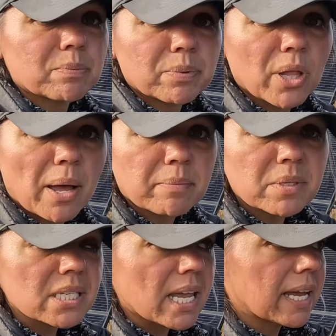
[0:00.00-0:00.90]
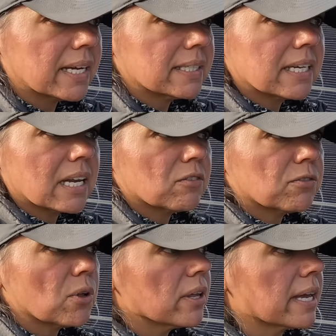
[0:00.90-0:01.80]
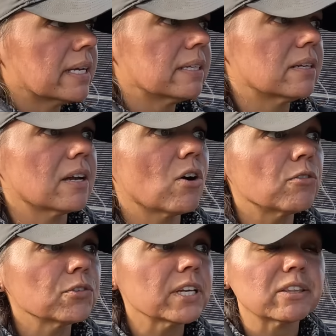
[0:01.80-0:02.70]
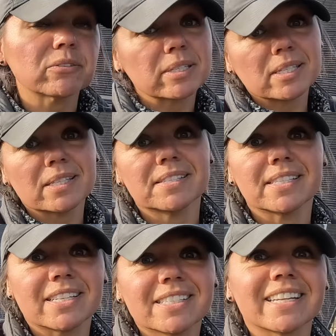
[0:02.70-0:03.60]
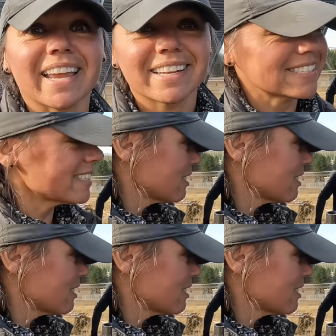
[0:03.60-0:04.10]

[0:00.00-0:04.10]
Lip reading: plumbed and get it full and hopefully get the rest of these done tonight.